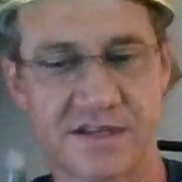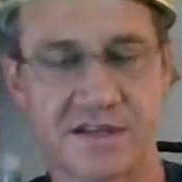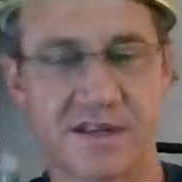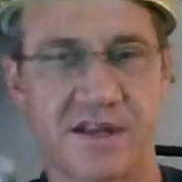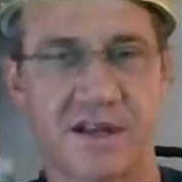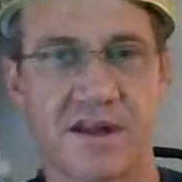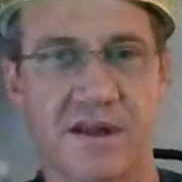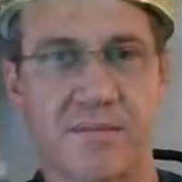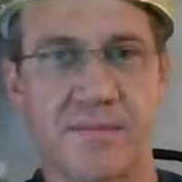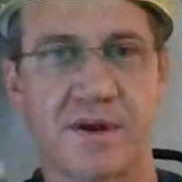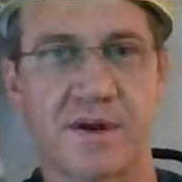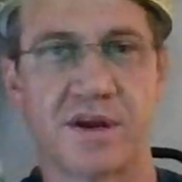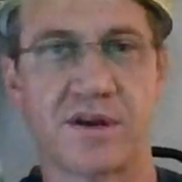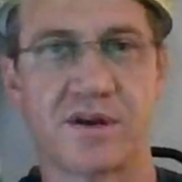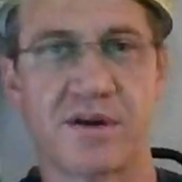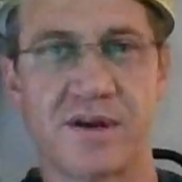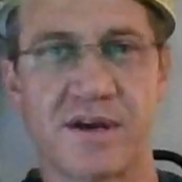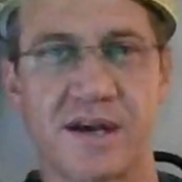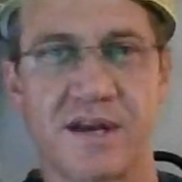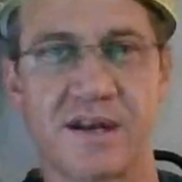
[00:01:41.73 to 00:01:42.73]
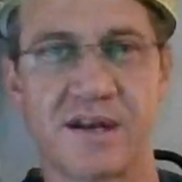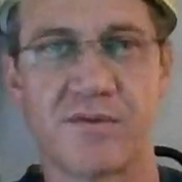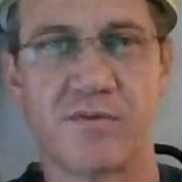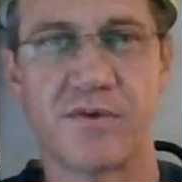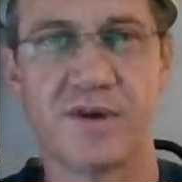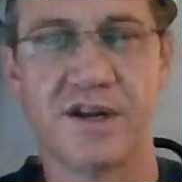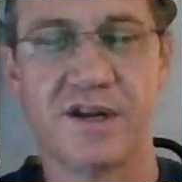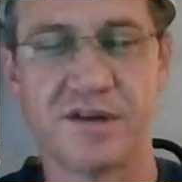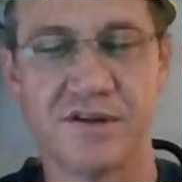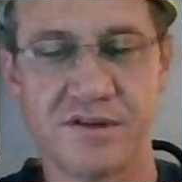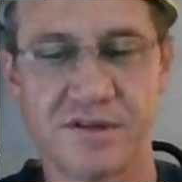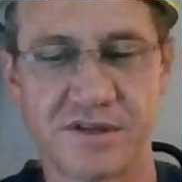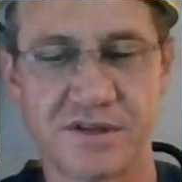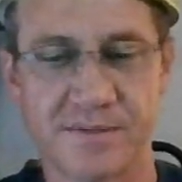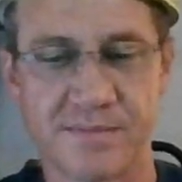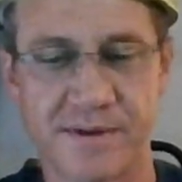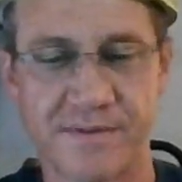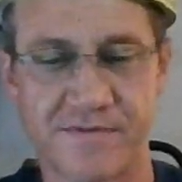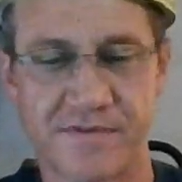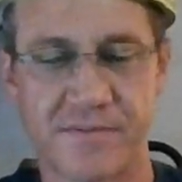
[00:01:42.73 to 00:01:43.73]
and then I'm going to go ahead and read you
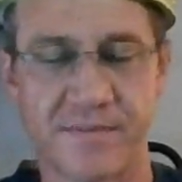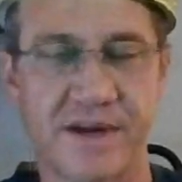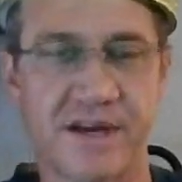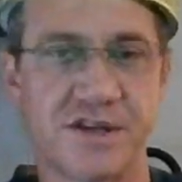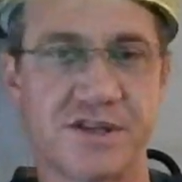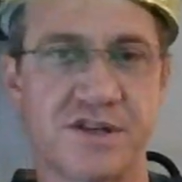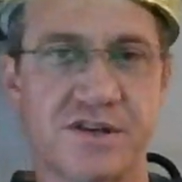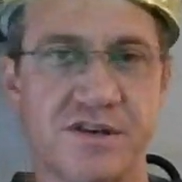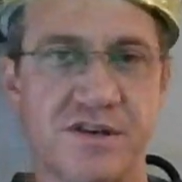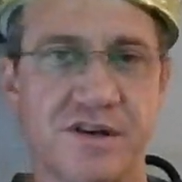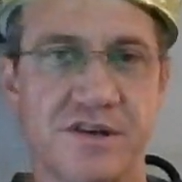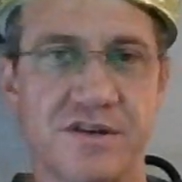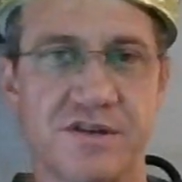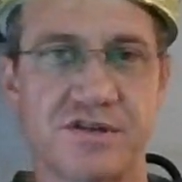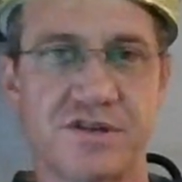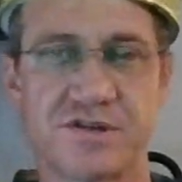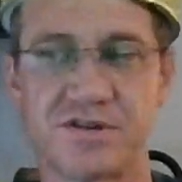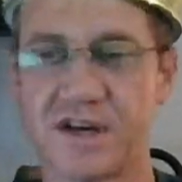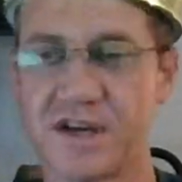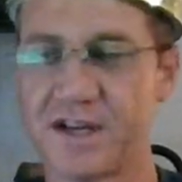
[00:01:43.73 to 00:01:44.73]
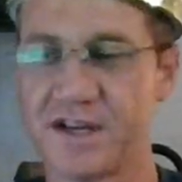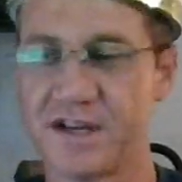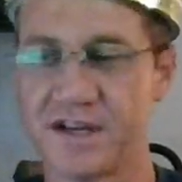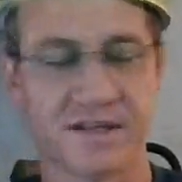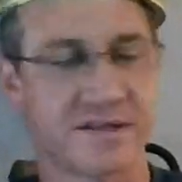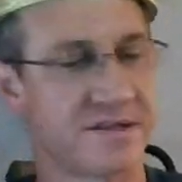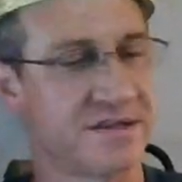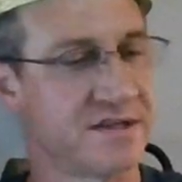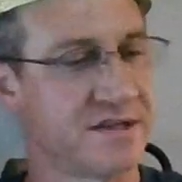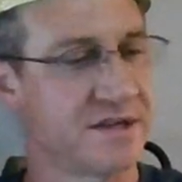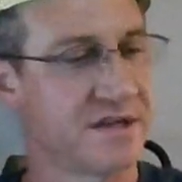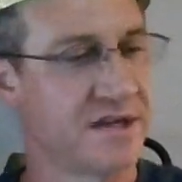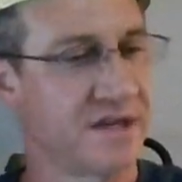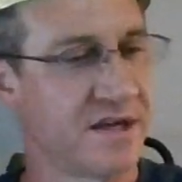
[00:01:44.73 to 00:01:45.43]
some information on the strains.